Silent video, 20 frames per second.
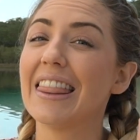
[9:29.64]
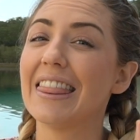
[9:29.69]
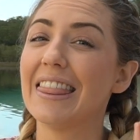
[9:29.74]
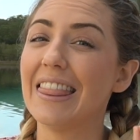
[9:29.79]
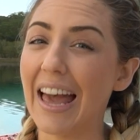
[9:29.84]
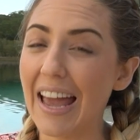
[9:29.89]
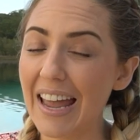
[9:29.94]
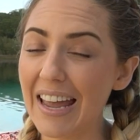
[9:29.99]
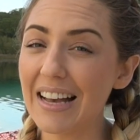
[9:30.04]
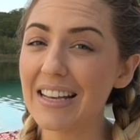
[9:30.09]

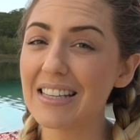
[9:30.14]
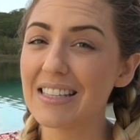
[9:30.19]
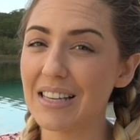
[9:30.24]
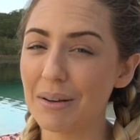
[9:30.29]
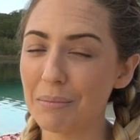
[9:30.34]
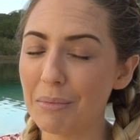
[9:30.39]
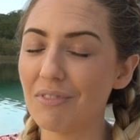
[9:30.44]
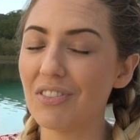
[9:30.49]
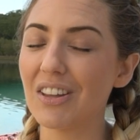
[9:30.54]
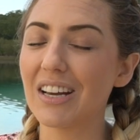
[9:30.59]
They are
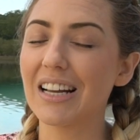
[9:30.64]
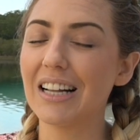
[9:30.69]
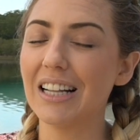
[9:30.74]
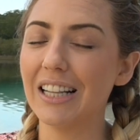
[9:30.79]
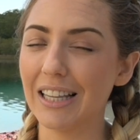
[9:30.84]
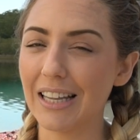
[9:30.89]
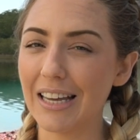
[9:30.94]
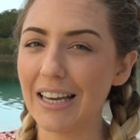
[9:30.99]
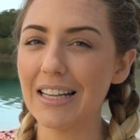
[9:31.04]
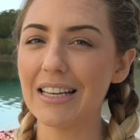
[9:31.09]
some of the
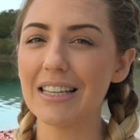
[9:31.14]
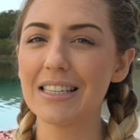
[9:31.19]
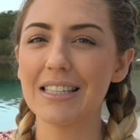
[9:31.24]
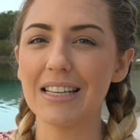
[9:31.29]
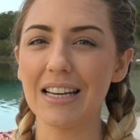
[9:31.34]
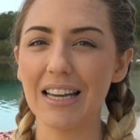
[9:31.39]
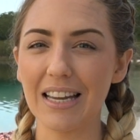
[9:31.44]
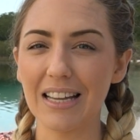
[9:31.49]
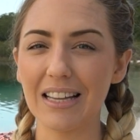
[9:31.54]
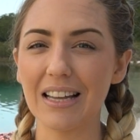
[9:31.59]
cleanest
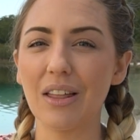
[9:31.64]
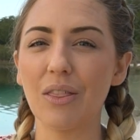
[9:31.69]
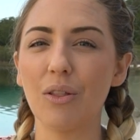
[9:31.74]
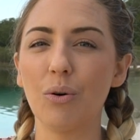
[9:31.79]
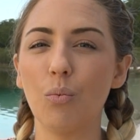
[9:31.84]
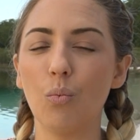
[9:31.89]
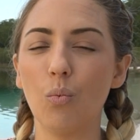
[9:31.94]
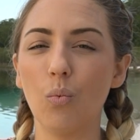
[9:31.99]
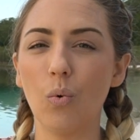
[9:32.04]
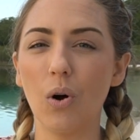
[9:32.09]
in the
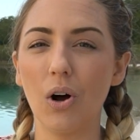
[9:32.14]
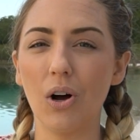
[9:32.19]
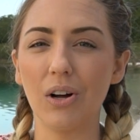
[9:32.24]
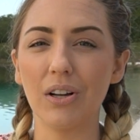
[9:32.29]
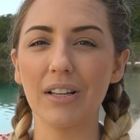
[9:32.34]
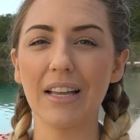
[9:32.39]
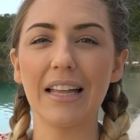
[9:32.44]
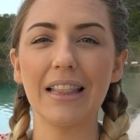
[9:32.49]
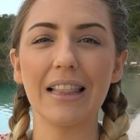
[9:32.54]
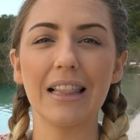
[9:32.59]

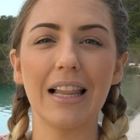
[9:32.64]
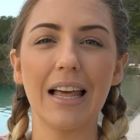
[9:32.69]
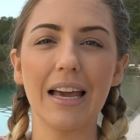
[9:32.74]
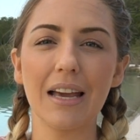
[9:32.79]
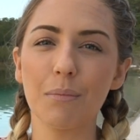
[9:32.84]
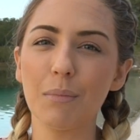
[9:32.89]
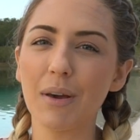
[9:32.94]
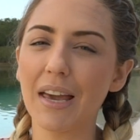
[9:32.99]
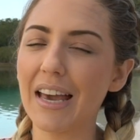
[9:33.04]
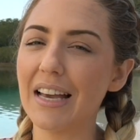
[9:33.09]
world, and
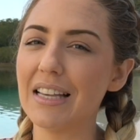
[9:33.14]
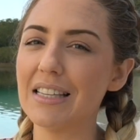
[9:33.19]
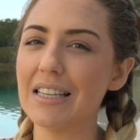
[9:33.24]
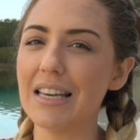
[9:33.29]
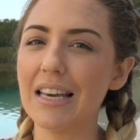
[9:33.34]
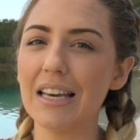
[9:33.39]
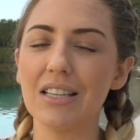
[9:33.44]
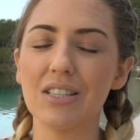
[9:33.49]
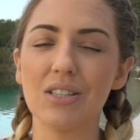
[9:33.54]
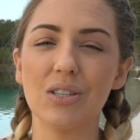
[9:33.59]
Lake
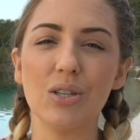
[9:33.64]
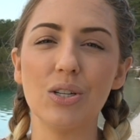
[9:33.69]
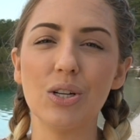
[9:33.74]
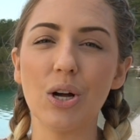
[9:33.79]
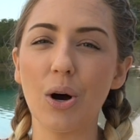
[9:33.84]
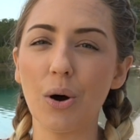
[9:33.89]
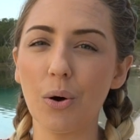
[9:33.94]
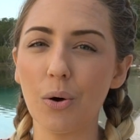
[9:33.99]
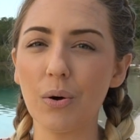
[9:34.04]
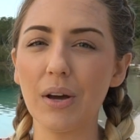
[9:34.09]
Mackenzie is
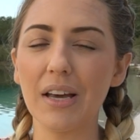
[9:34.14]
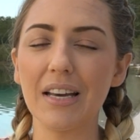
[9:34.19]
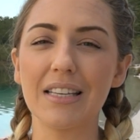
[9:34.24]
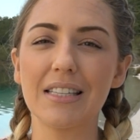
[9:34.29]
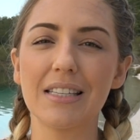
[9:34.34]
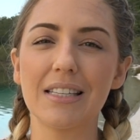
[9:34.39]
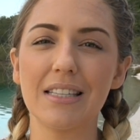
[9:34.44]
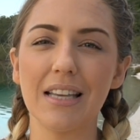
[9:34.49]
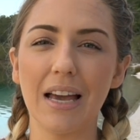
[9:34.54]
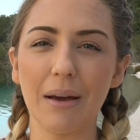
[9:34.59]
no
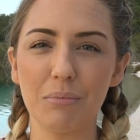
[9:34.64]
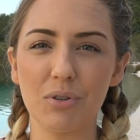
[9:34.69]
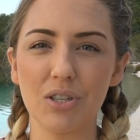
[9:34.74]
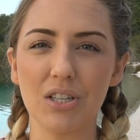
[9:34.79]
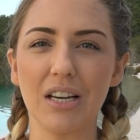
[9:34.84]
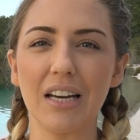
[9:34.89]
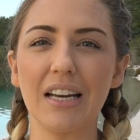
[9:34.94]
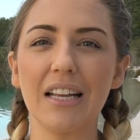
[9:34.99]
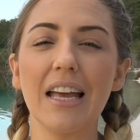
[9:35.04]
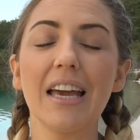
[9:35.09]

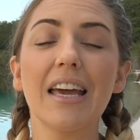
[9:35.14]
exception.